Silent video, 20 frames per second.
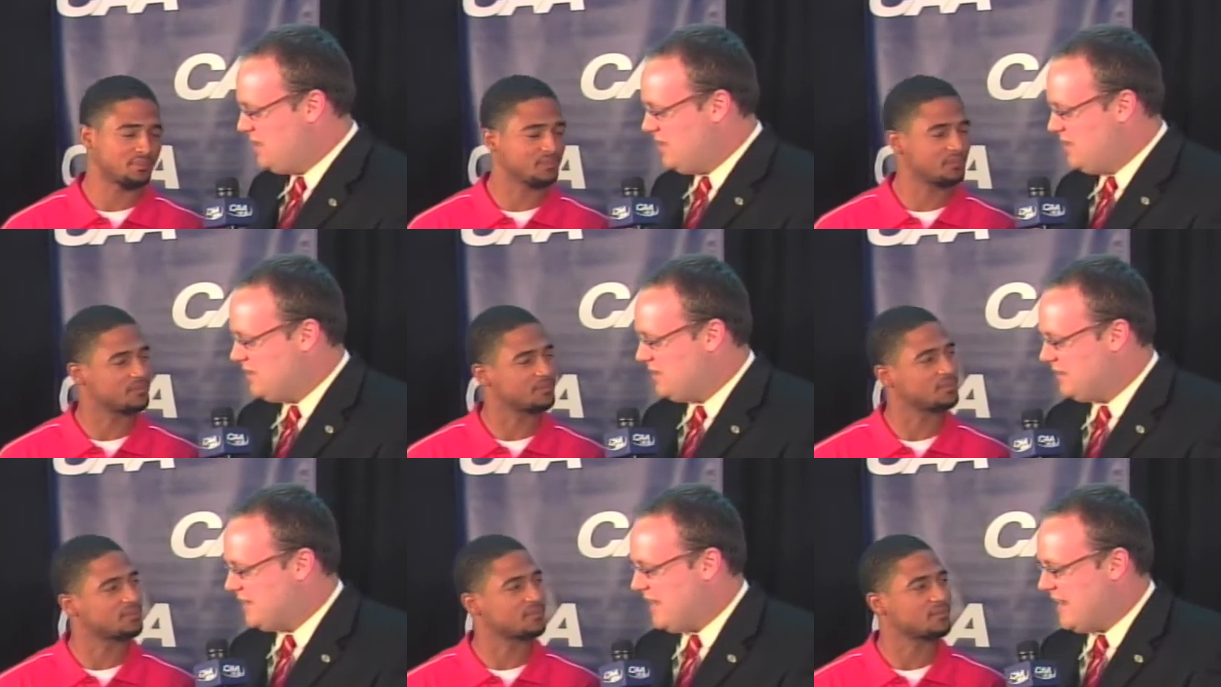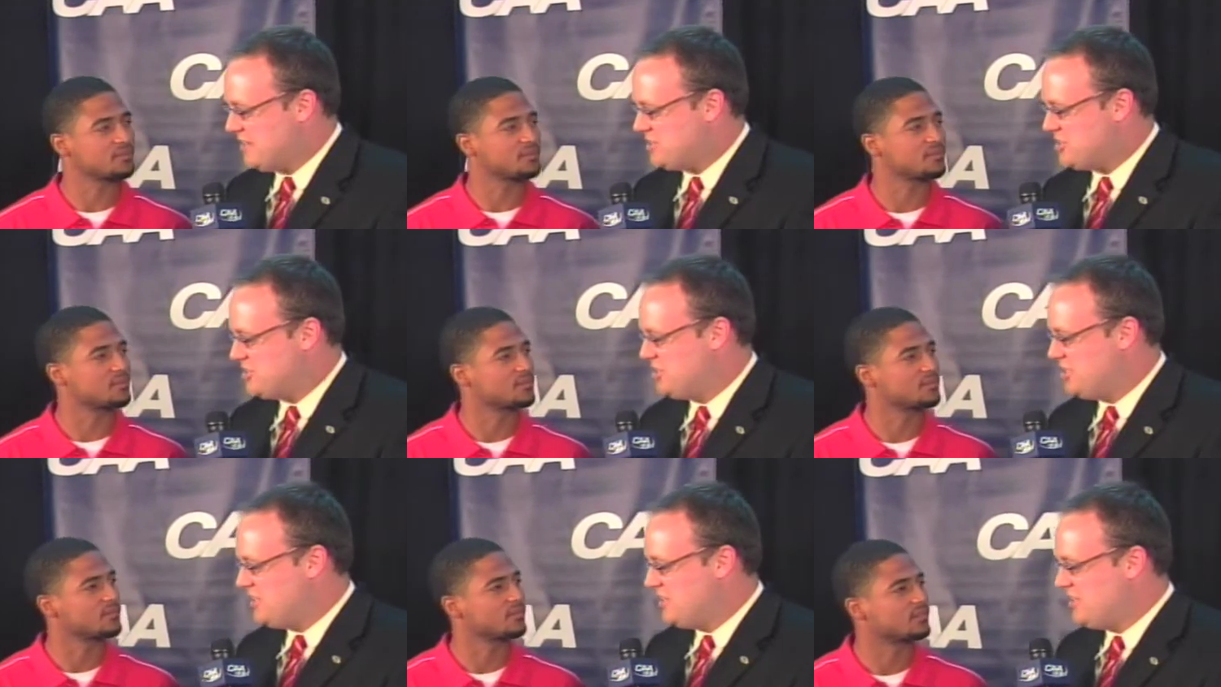Speaker 1: Last
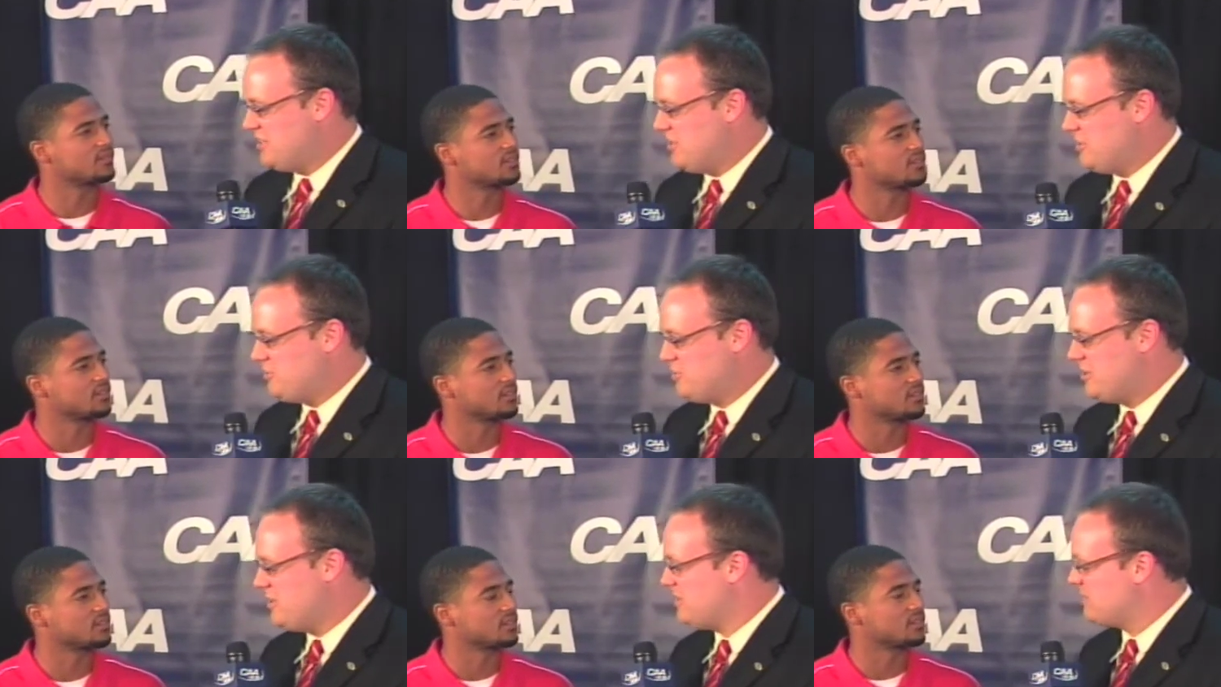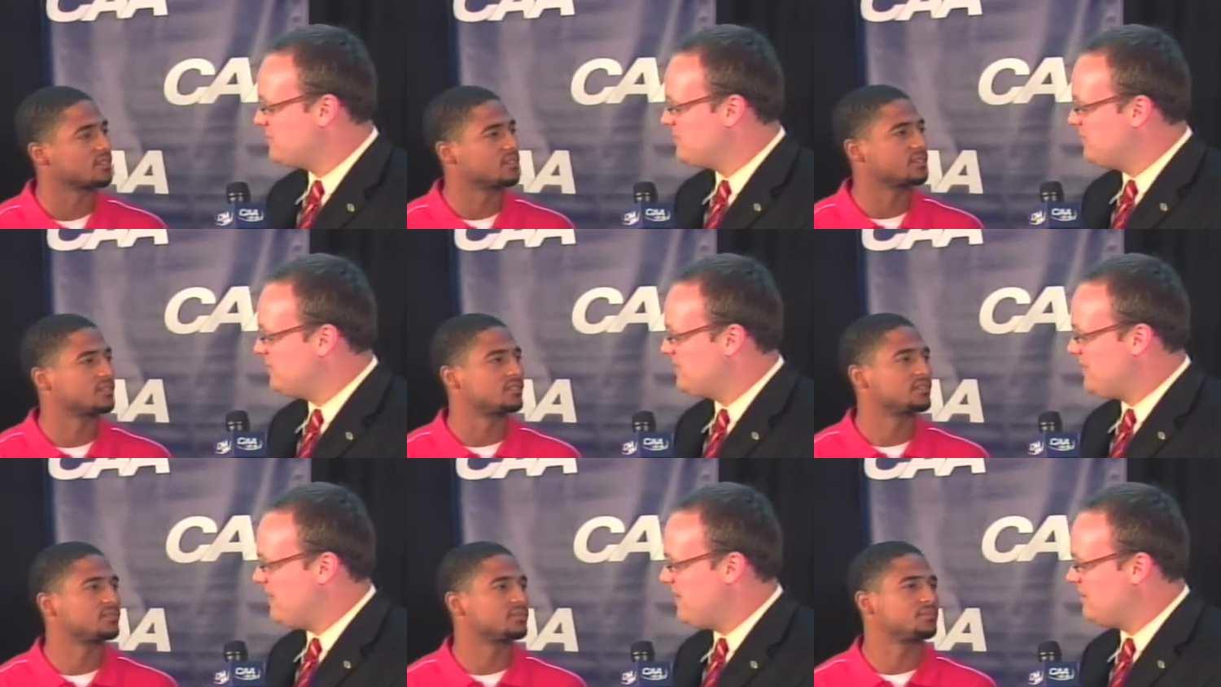year, your production
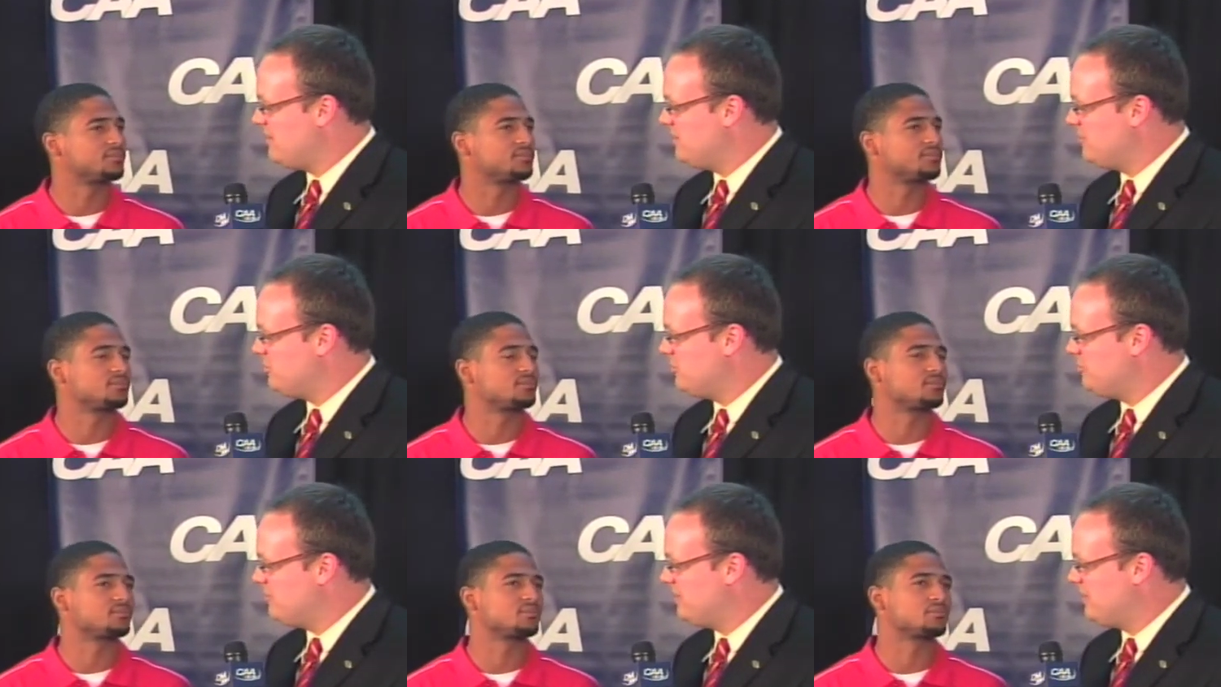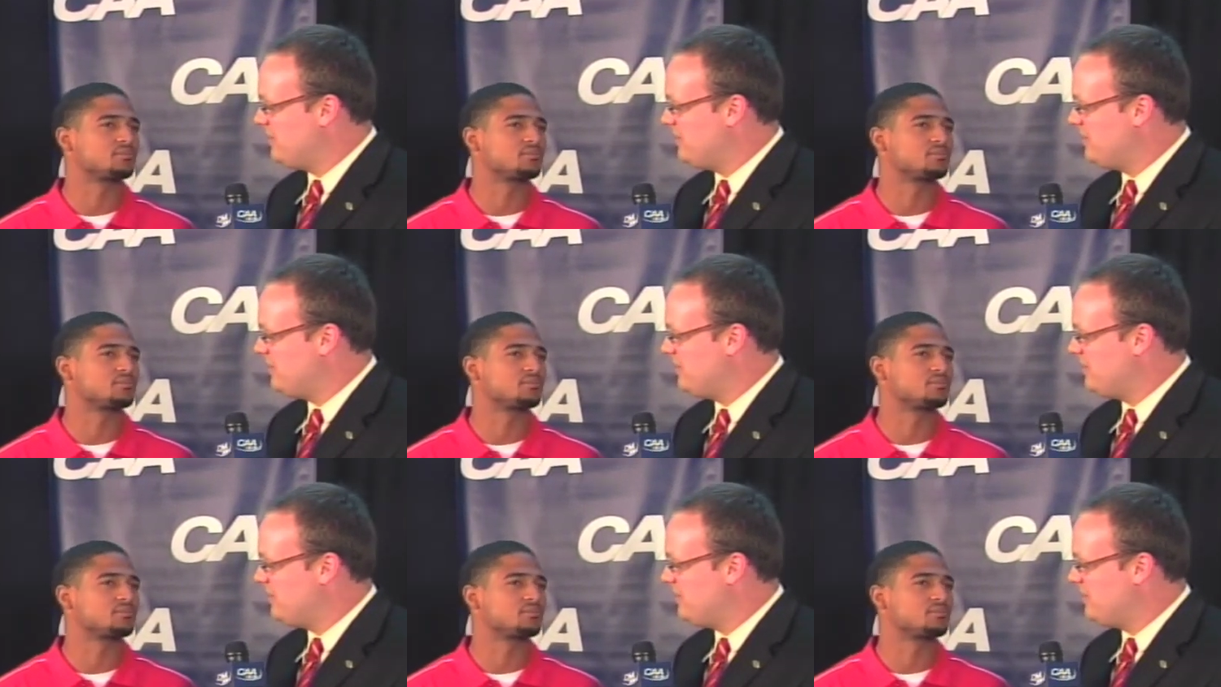went down a little bit,